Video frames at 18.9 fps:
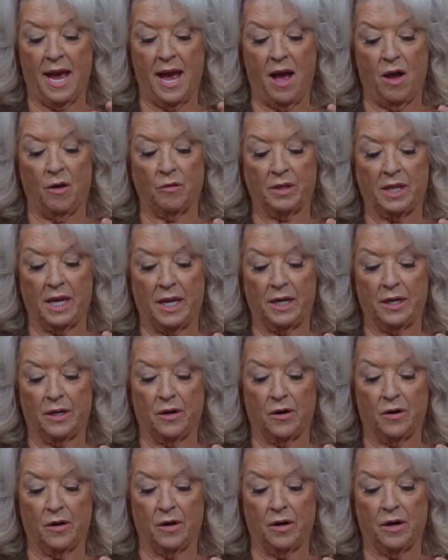I'll get
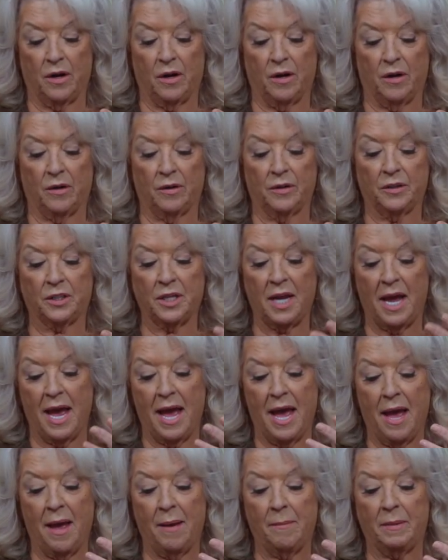uh,
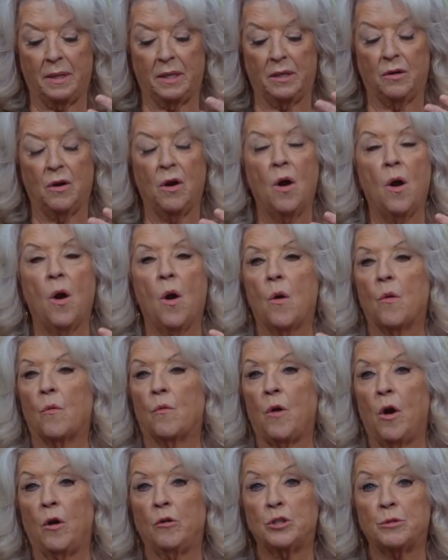thyme and
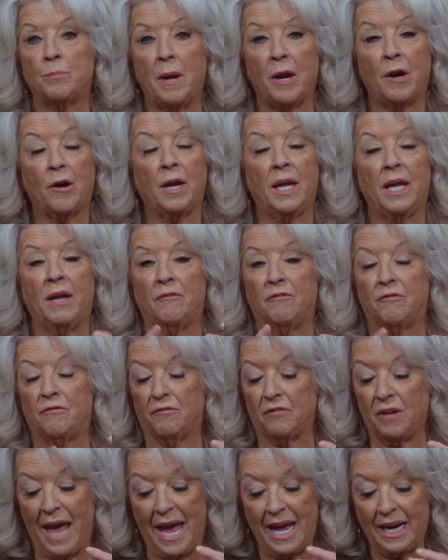rosemary and
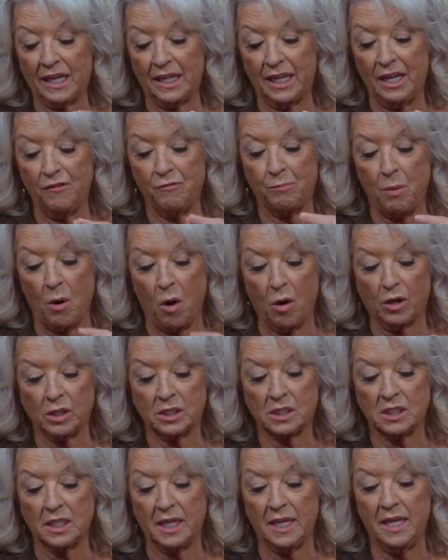flat leaf
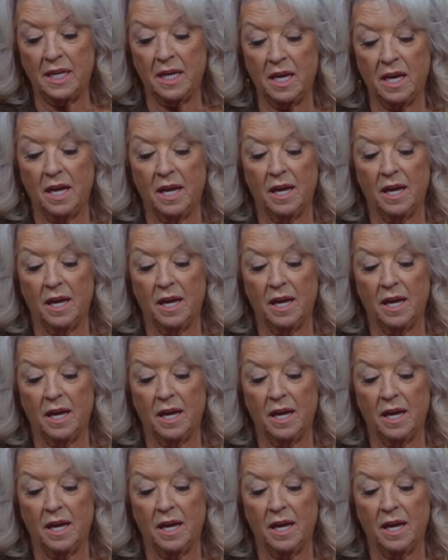parsley,